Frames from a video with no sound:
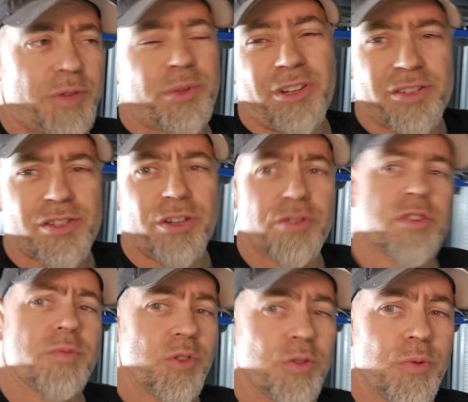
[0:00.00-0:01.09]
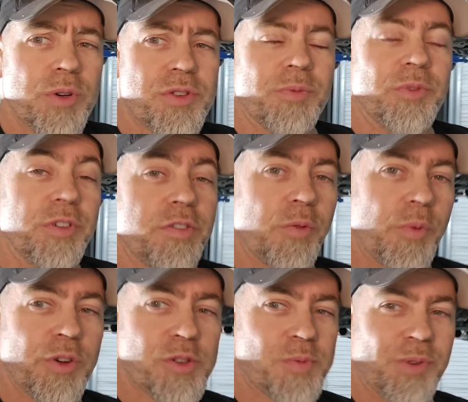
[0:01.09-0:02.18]
I would like to go to some new wheels, some different
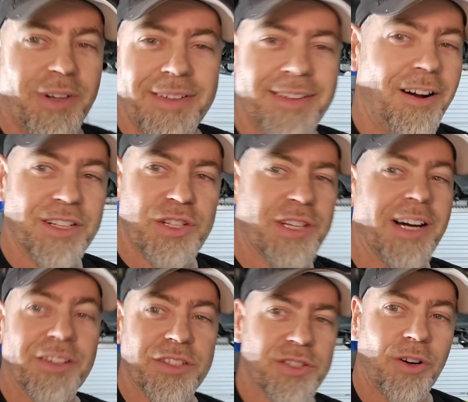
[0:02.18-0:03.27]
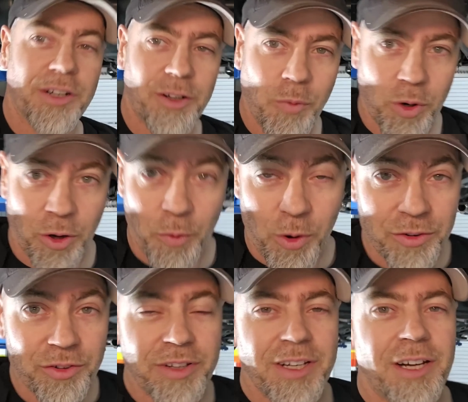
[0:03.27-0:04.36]
wheels, but I just can't decide on what I
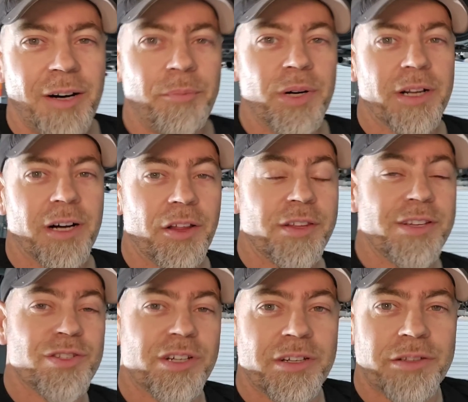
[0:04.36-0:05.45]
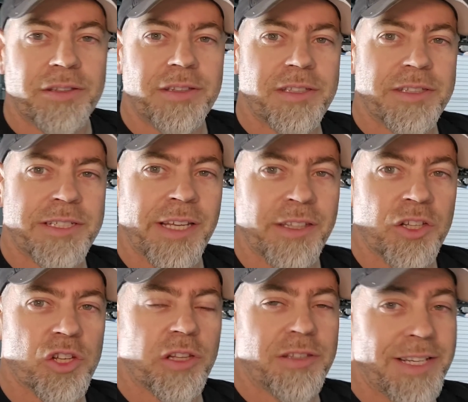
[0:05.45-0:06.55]
want. But these are
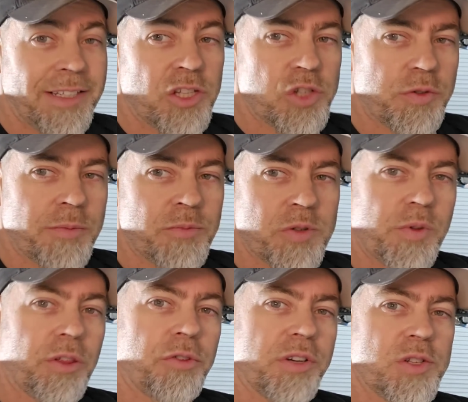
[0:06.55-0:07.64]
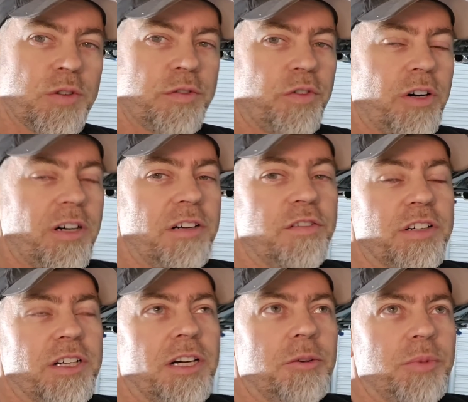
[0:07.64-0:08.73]
10-inch rims with a 325,
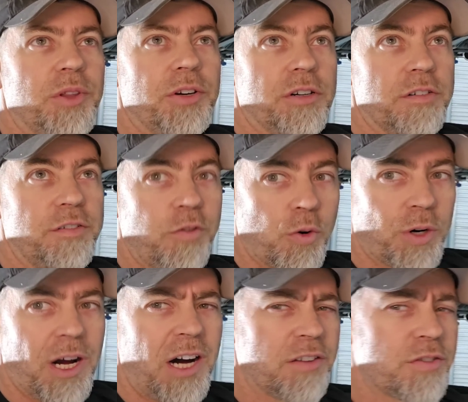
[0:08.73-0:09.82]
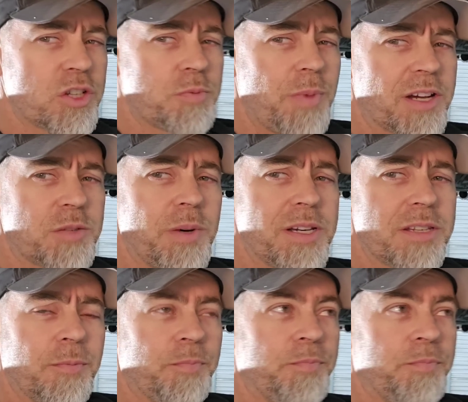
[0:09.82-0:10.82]
but they're a 4.5-inch backspace.